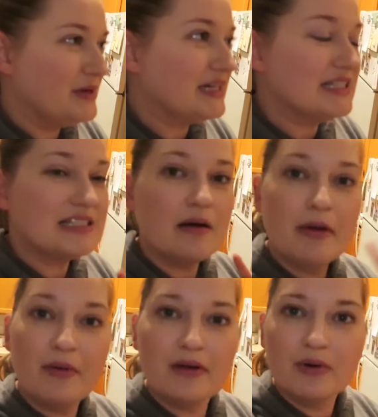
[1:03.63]
because on
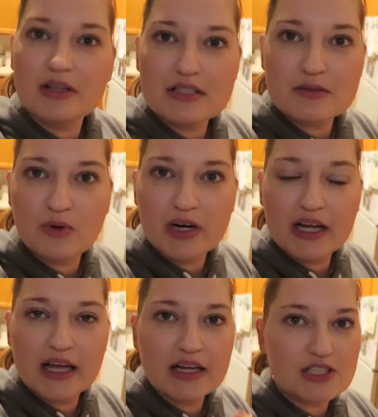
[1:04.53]
my way to work this
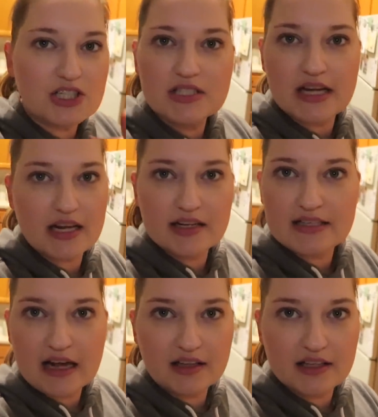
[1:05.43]
morning, it just stayed
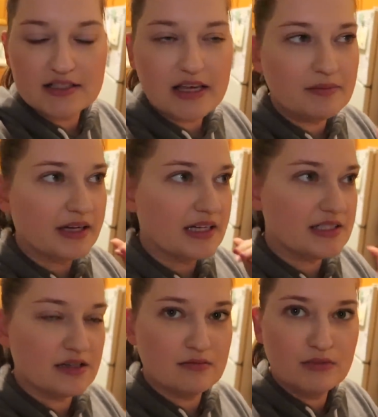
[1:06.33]
exactly the same. Like
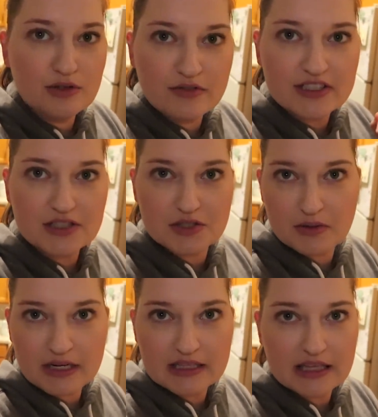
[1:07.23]
it didn't move, it didn't
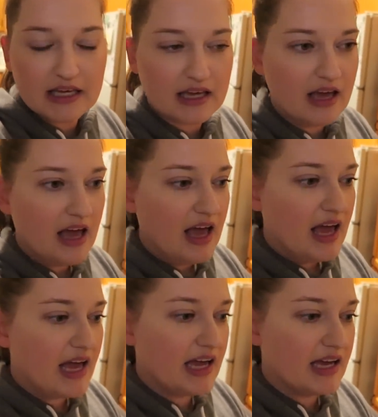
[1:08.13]
do anything.
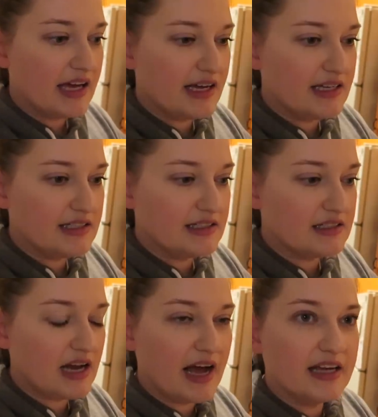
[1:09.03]

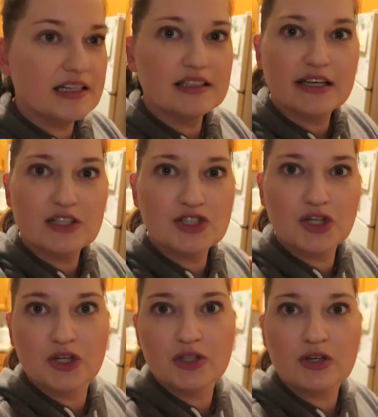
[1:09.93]
And I like
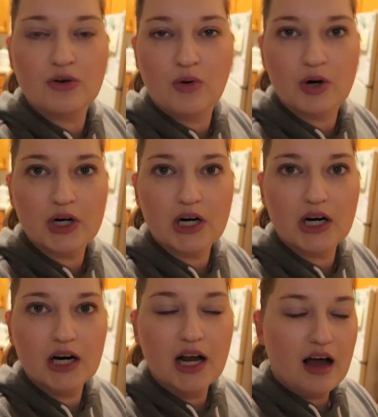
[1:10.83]
turned the
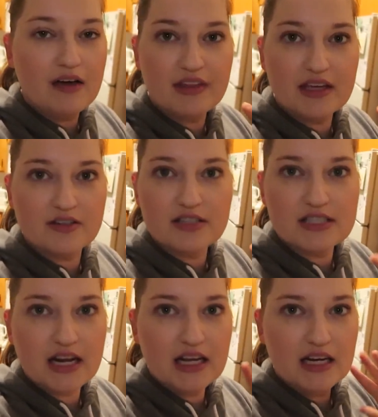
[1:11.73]
corner on the
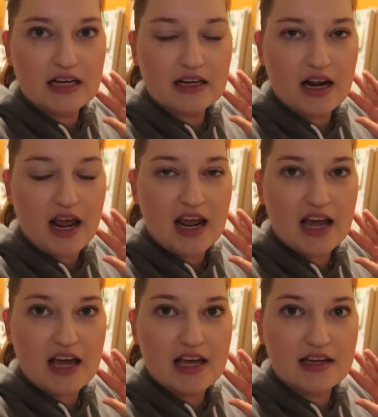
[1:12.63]
interstate
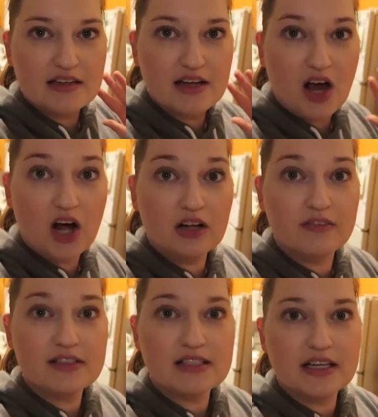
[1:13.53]
and all
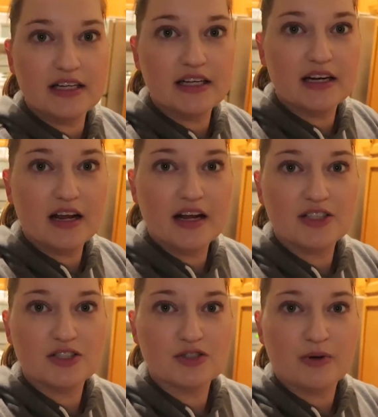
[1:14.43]
of a sudden
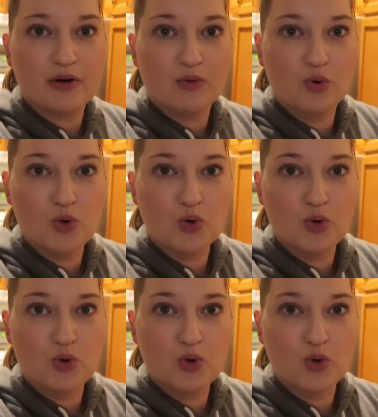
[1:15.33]
it just went